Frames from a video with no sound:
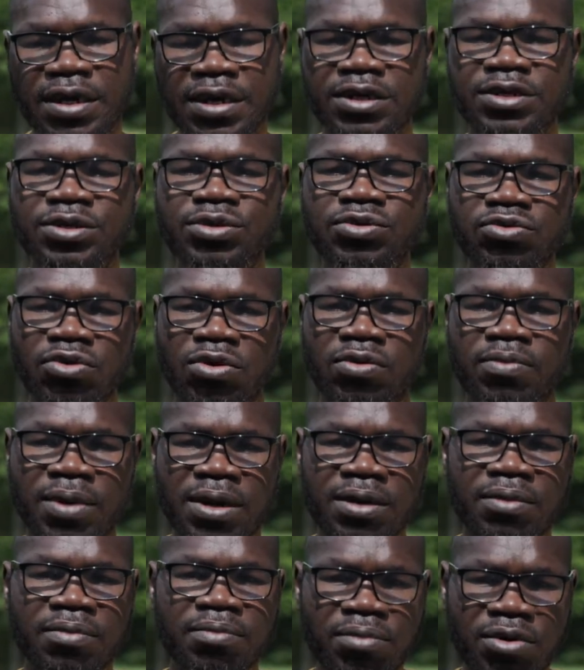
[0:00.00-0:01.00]
it is
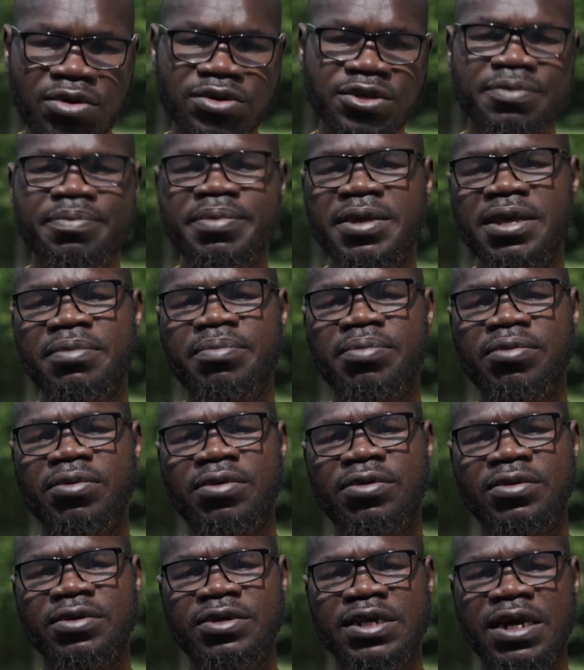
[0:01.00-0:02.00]
normal. Most
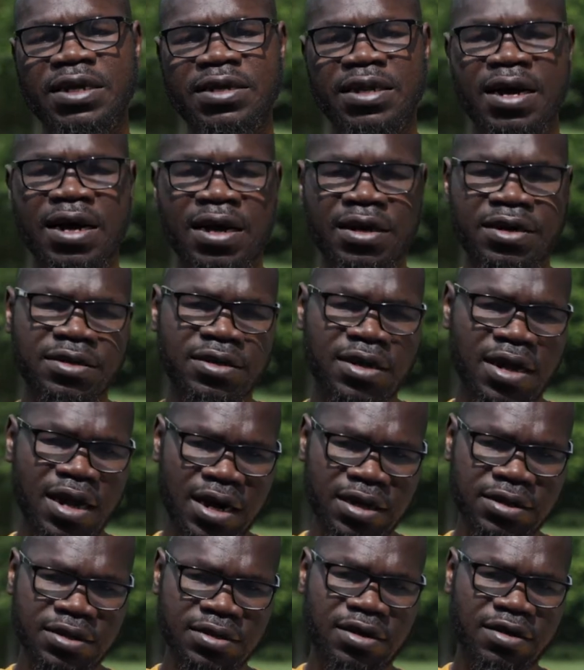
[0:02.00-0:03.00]
people that are an
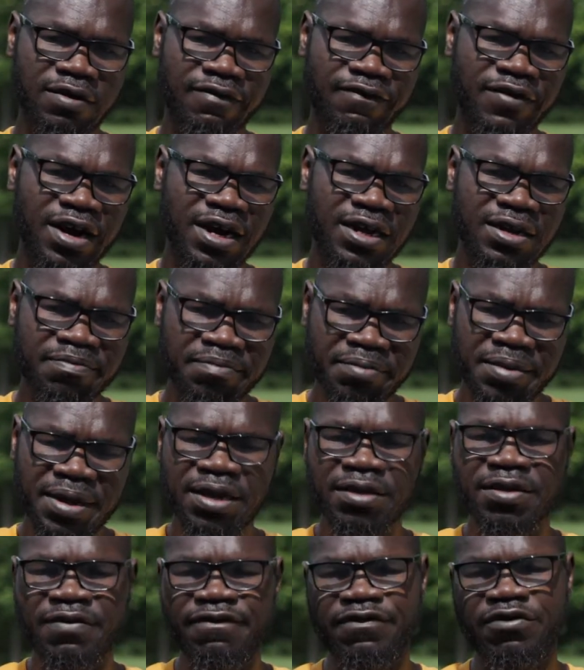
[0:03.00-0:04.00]
actor find
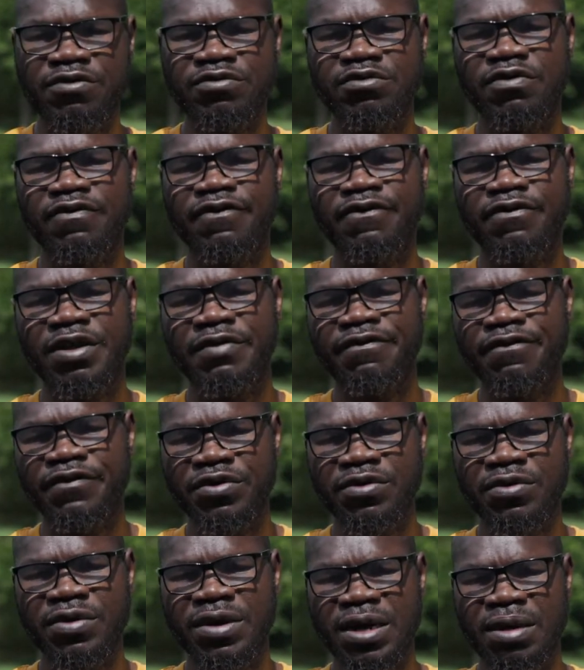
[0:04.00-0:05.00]
being in front of a
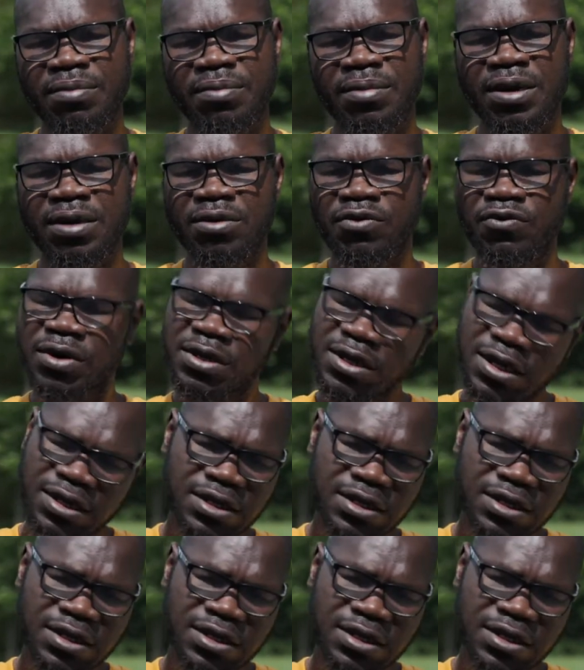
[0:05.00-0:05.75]
video camera quite